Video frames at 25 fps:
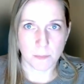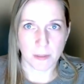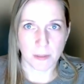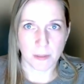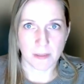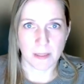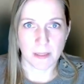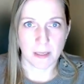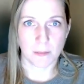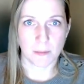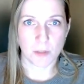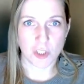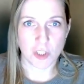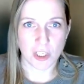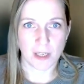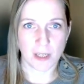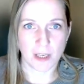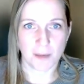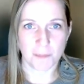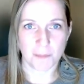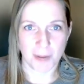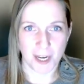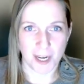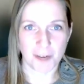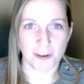But the imaging
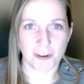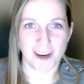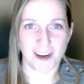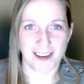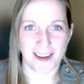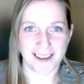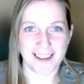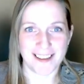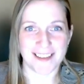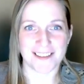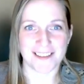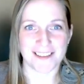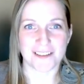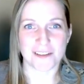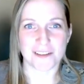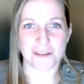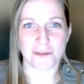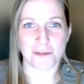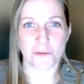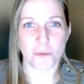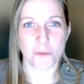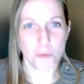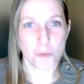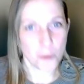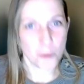in migraine is
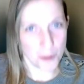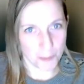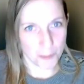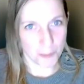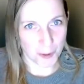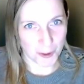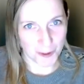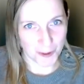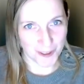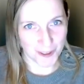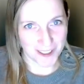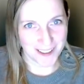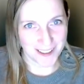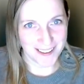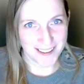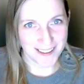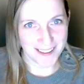normal,